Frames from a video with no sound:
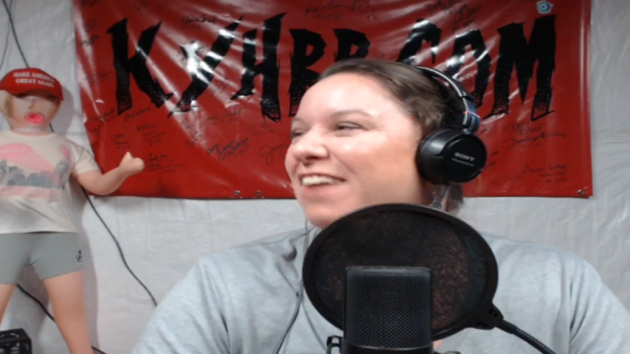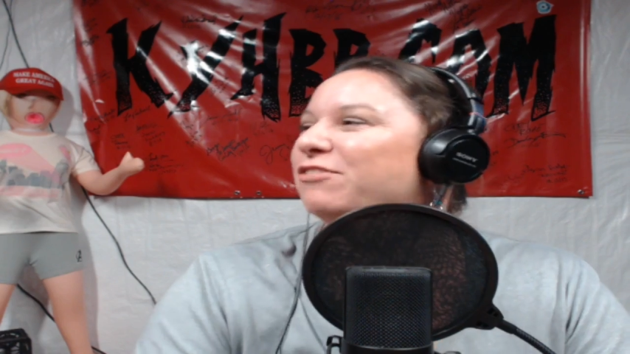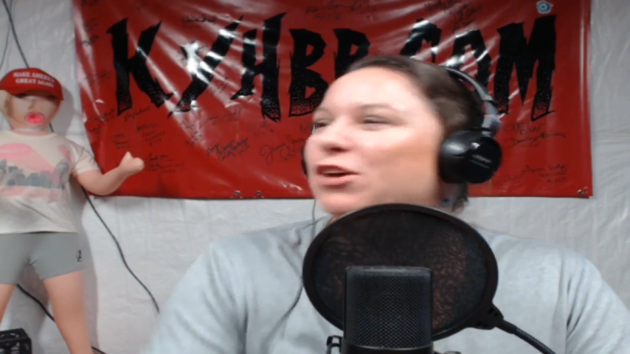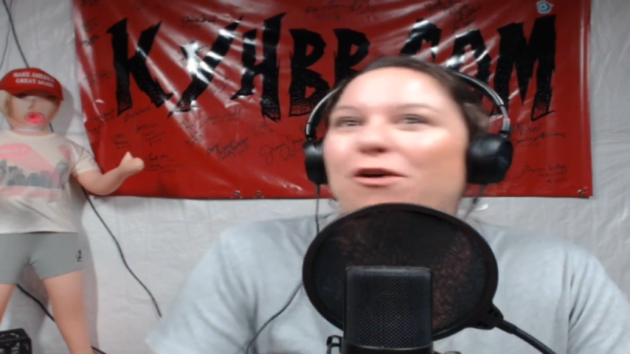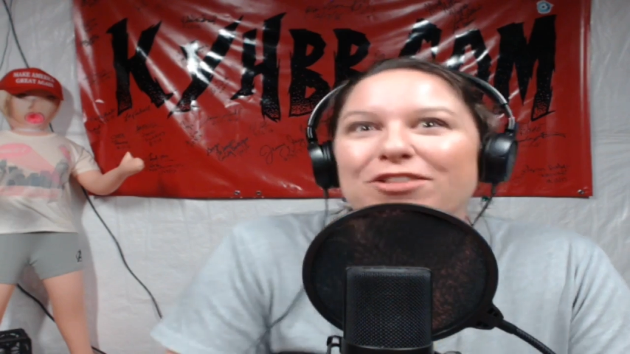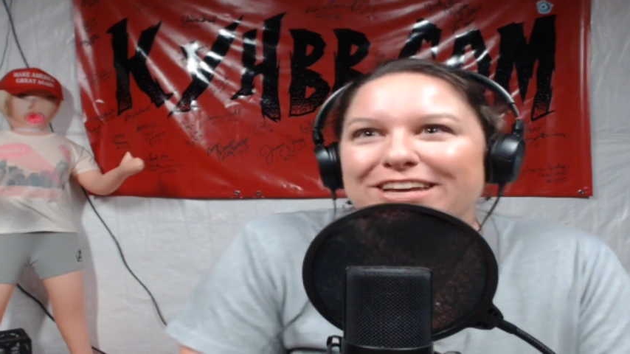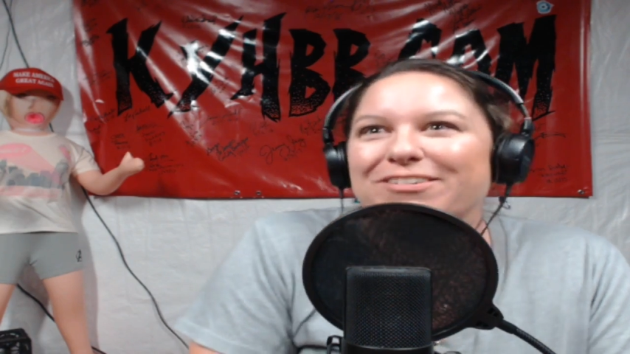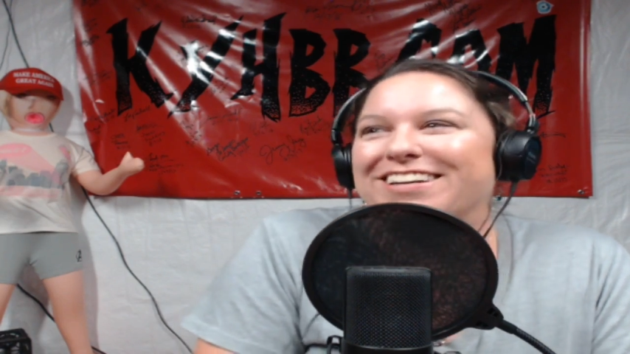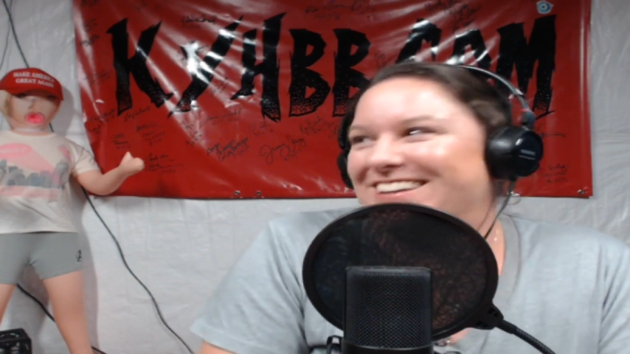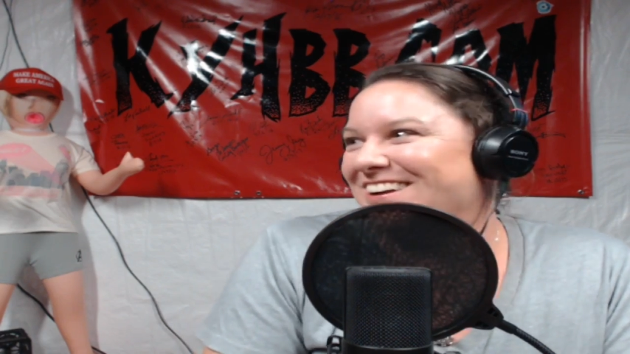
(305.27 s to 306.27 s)
If you only
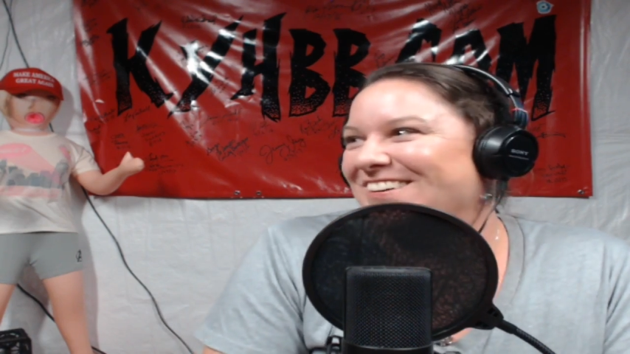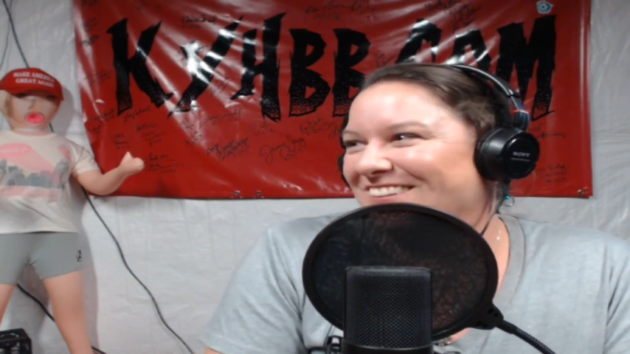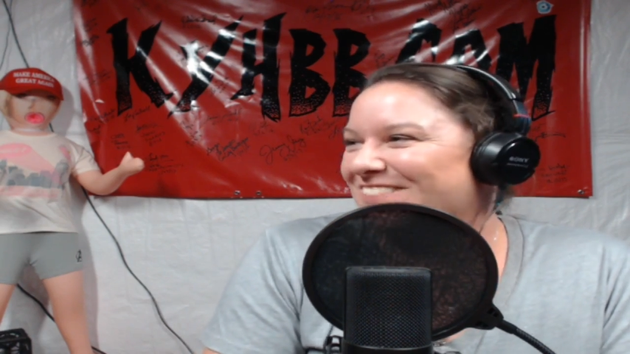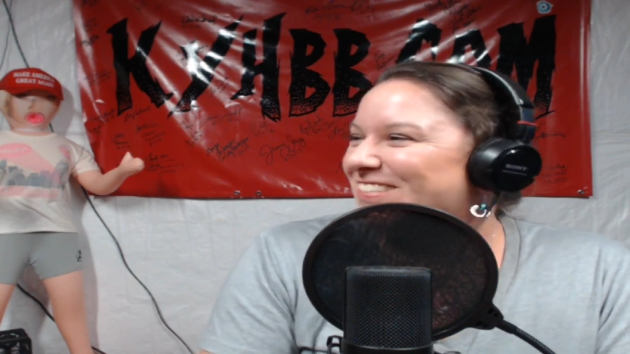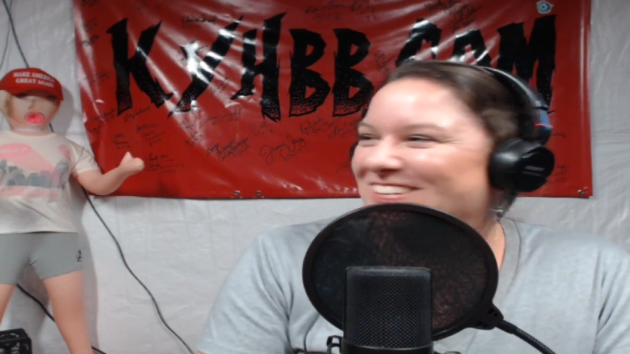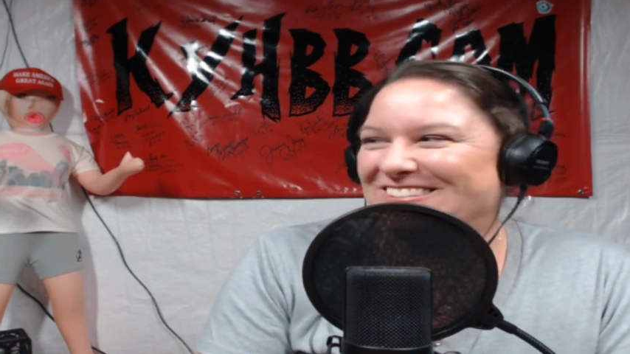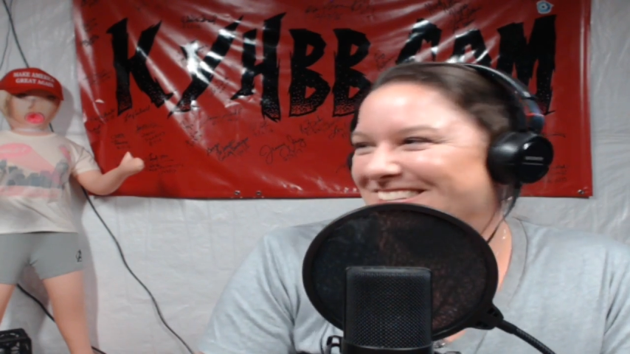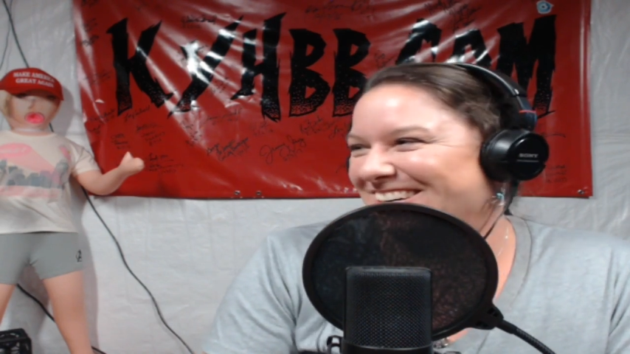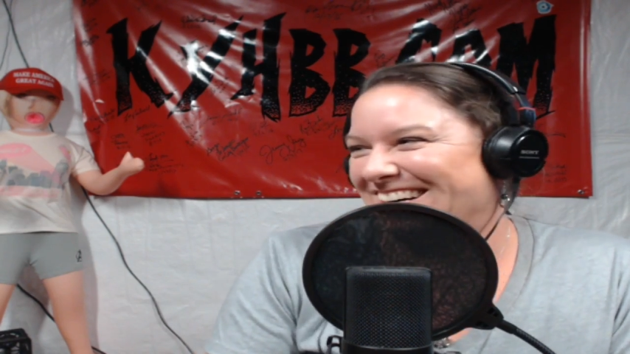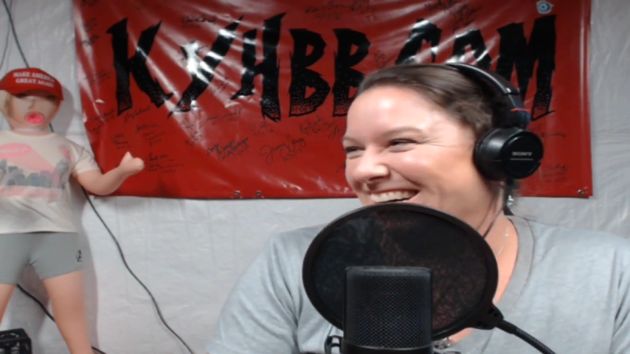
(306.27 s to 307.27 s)
would have known. I'm so
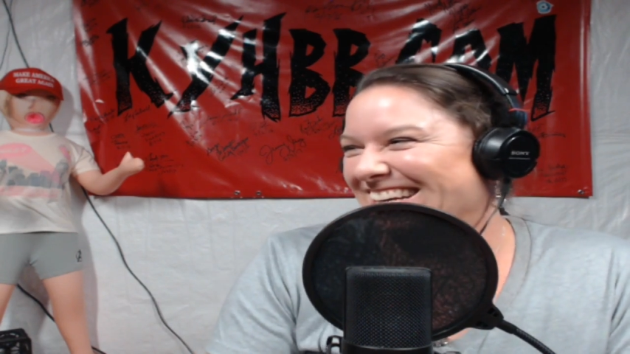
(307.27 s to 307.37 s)
sorry.